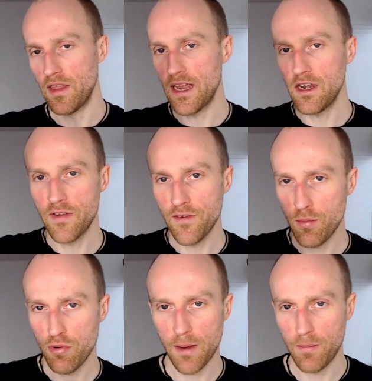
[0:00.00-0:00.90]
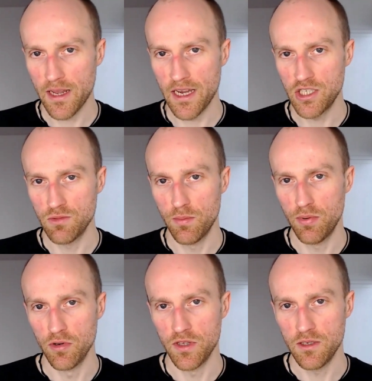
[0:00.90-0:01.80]
the end of every pre-application
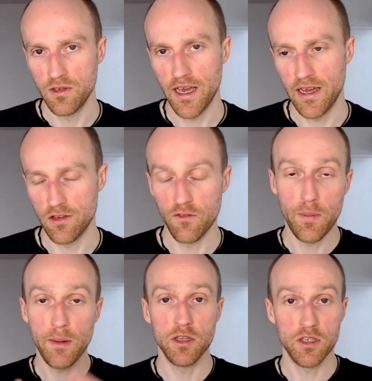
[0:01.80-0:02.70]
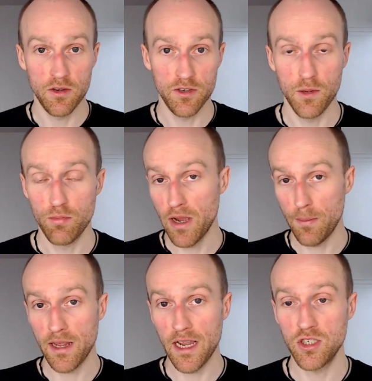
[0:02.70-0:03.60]
report that you get, so for people that don't know,
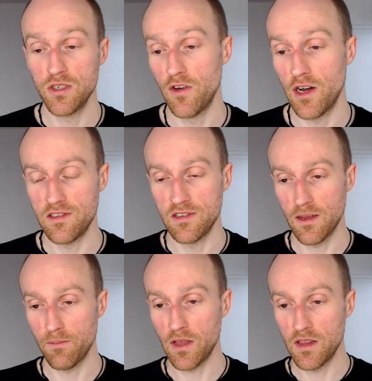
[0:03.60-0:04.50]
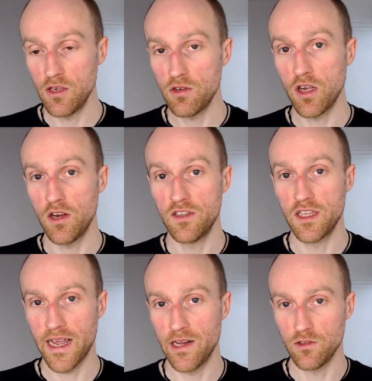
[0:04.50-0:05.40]
pre-application advice is something you can go to the
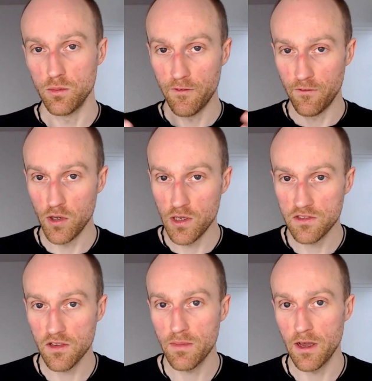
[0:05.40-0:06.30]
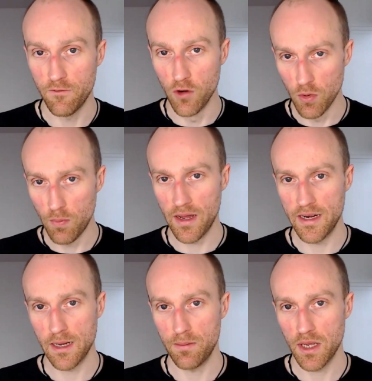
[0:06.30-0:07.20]
council before you submit a formal
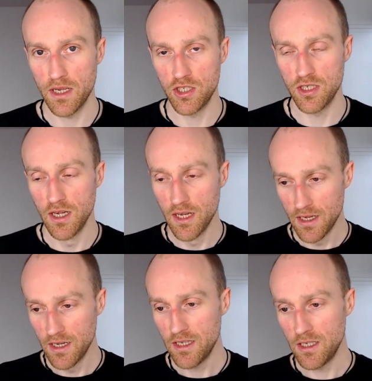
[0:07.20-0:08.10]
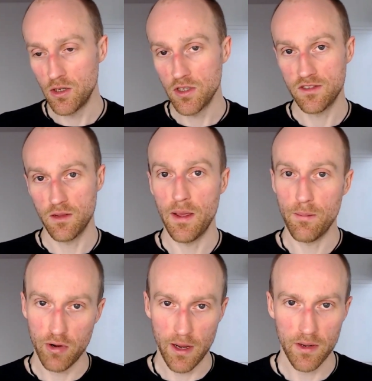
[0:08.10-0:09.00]
planning application. You can submit
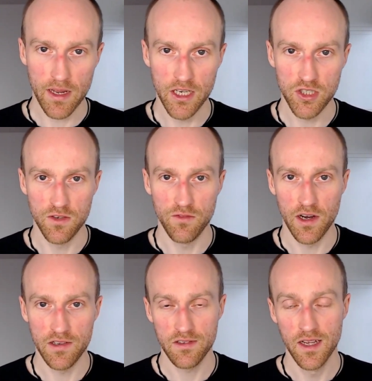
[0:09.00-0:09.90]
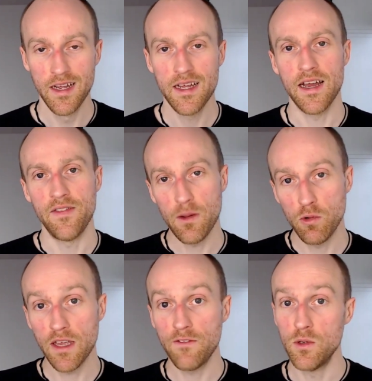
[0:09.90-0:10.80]
pre-application advice, and they
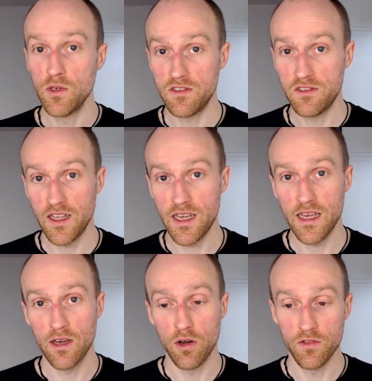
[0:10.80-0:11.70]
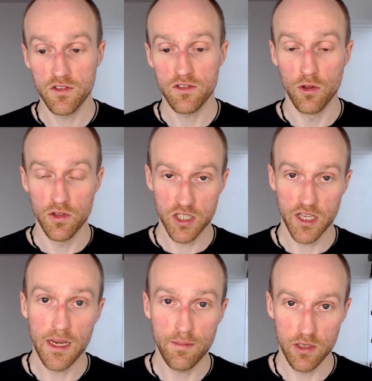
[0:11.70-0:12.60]
will give you a steer on the
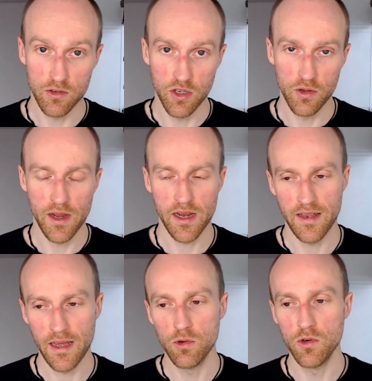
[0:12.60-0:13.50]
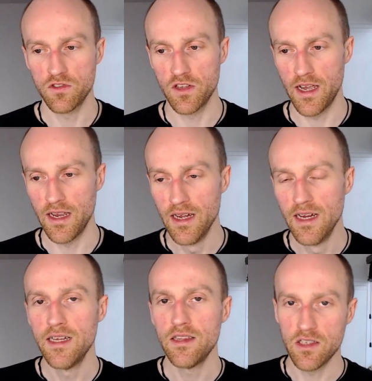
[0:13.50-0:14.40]
scheme that you're doing, and they will say
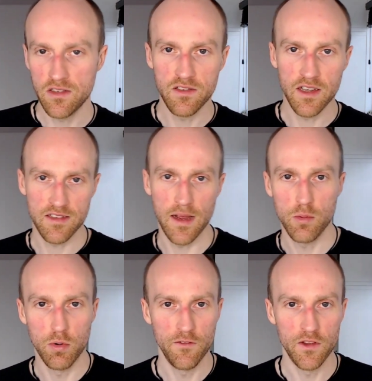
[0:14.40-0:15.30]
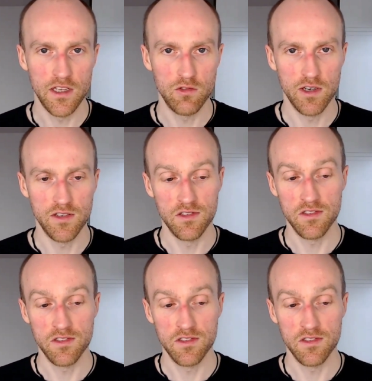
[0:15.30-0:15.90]
this is acceptable for these reasons.